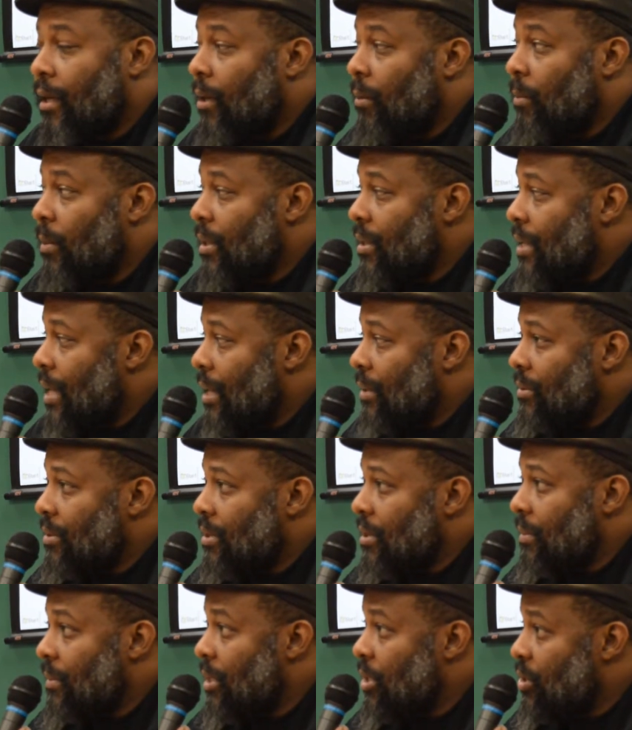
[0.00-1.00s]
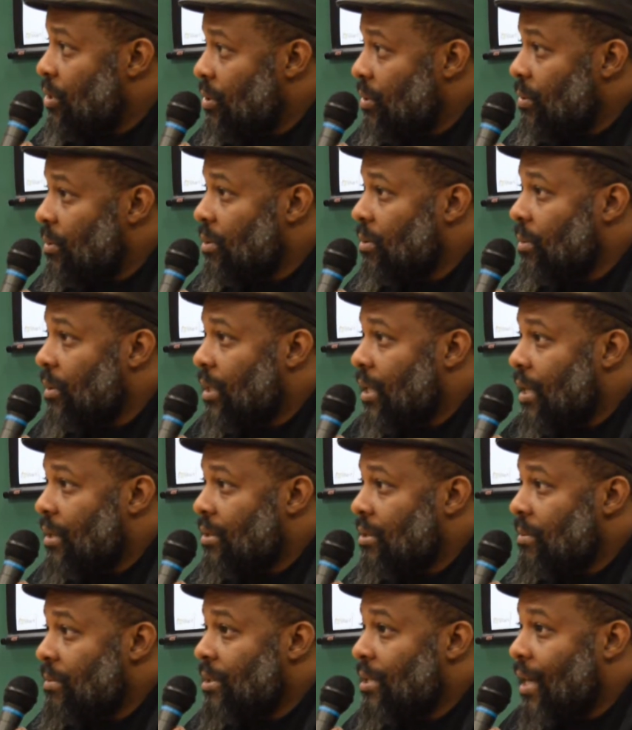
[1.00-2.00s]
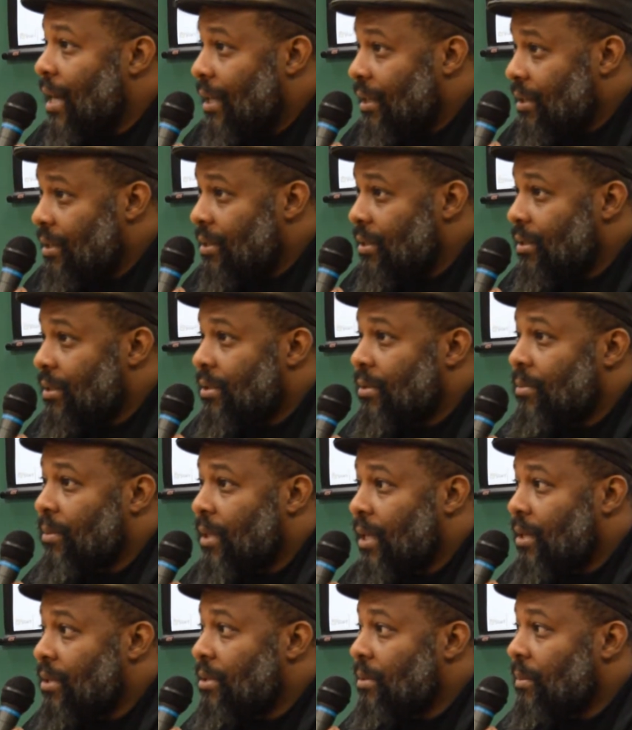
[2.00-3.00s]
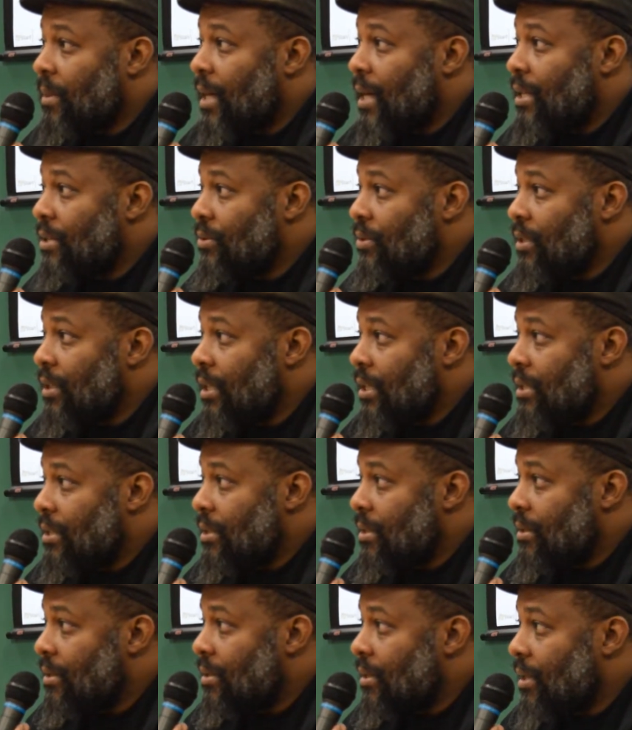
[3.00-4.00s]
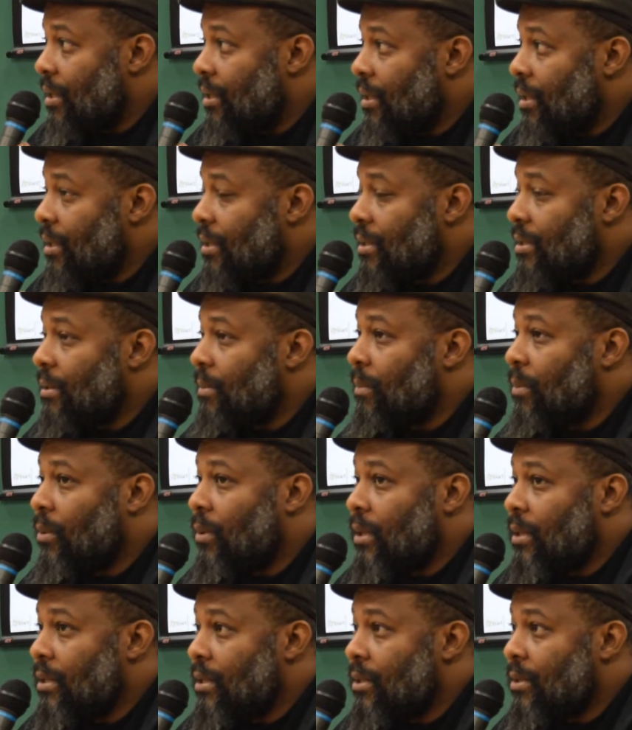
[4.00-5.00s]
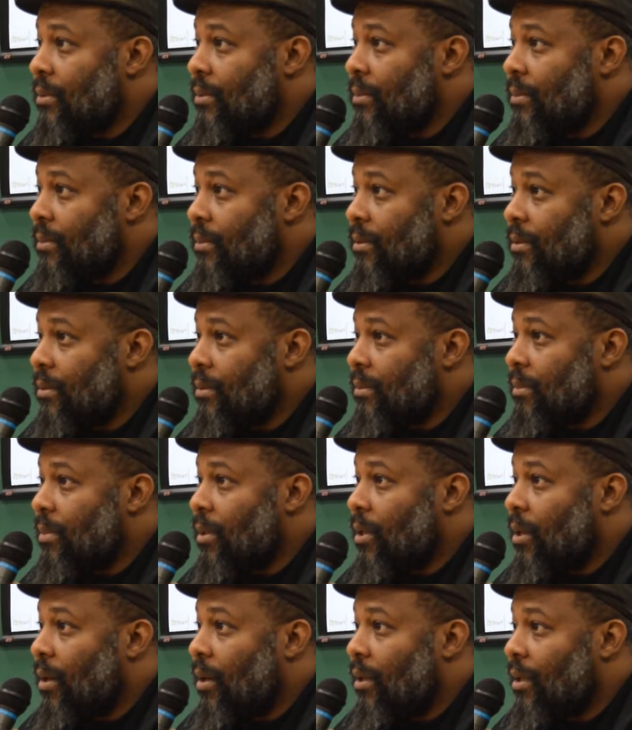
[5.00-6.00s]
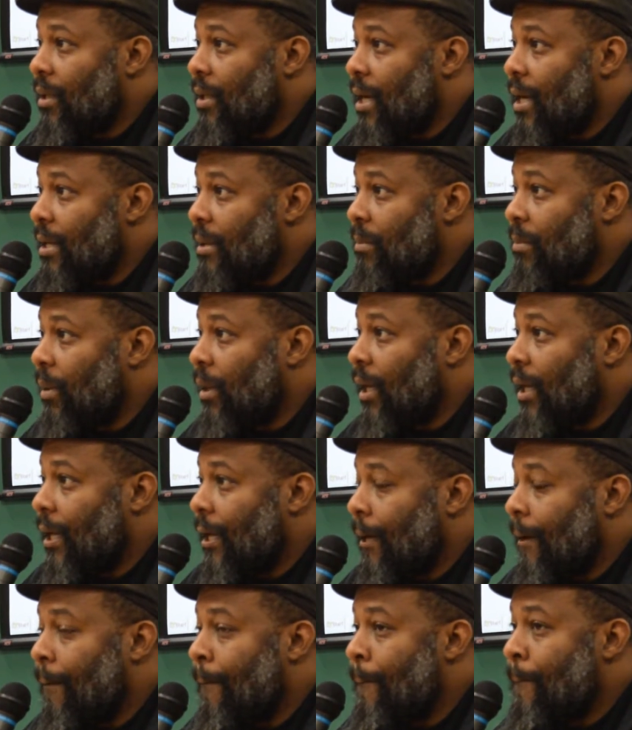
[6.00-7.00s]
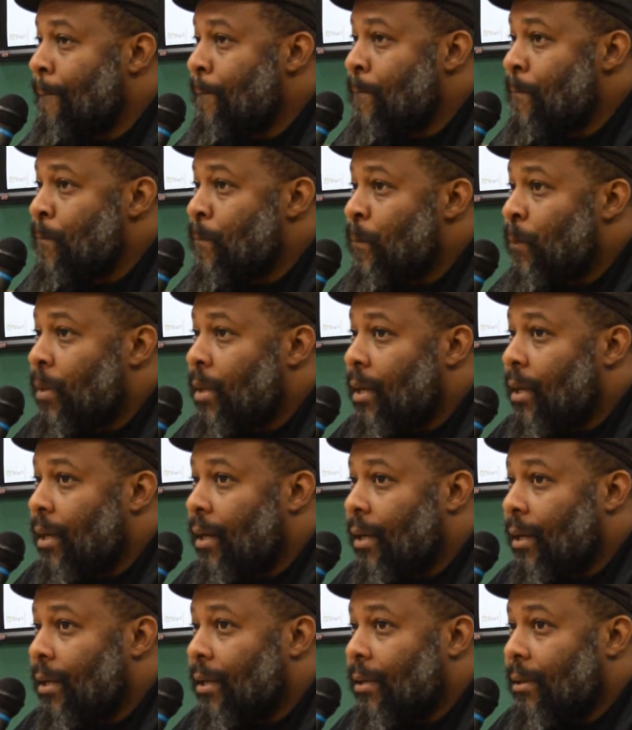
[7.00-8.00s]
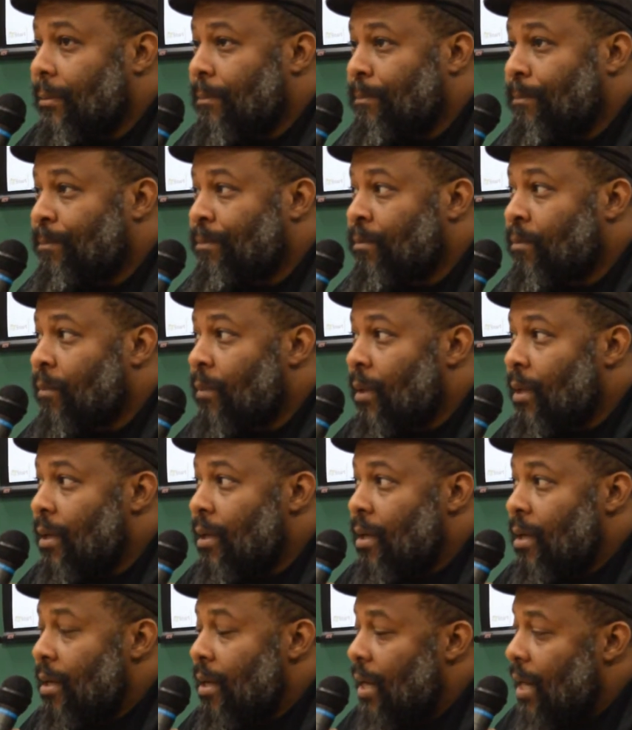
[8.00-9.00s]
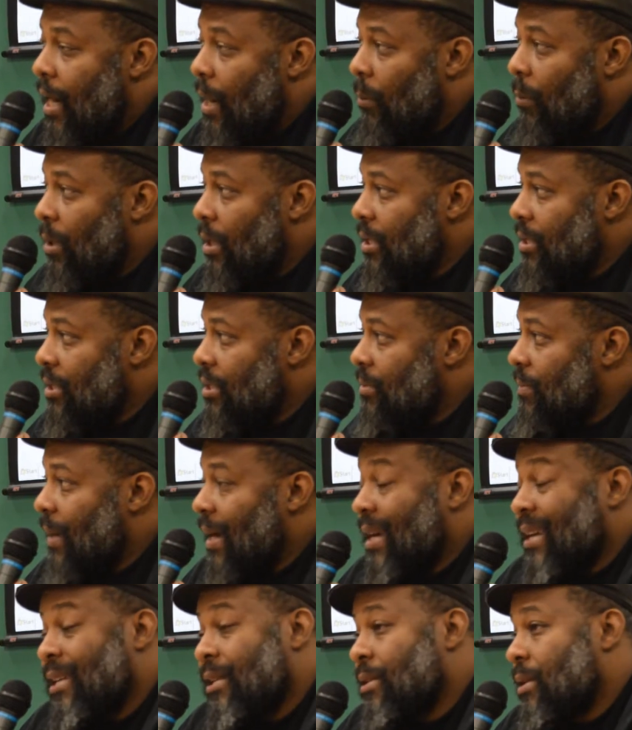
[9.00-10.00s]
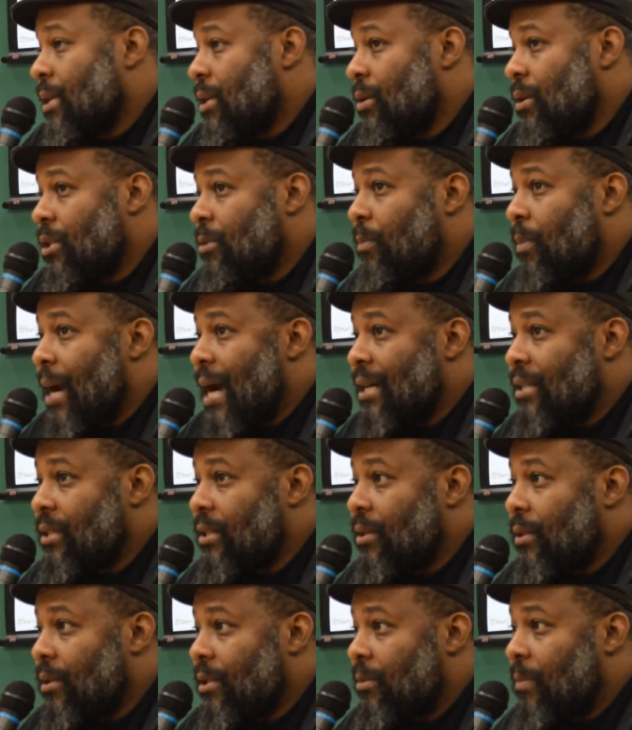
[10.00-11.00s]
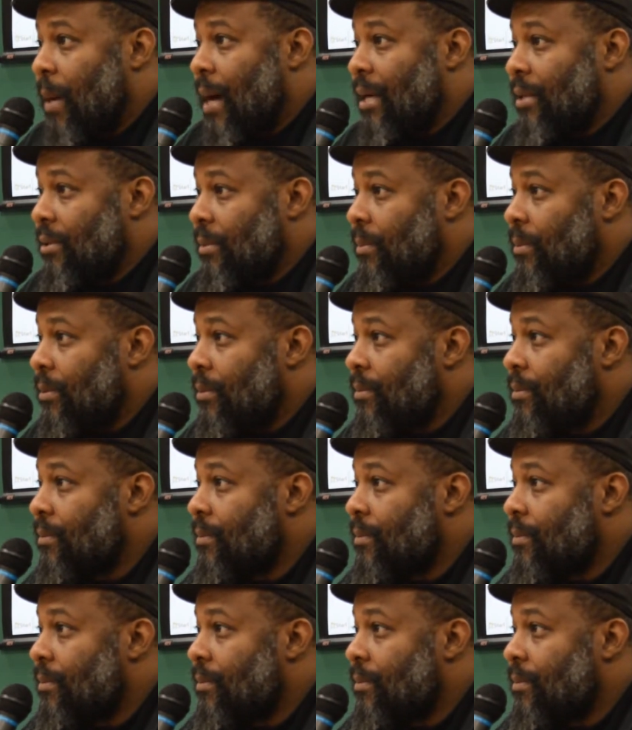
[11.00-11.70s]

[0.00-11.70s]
without some issues, without some challenges, without some contradictions. And I think it's important to put all of that in play. And I want to just make it, as practical as possible.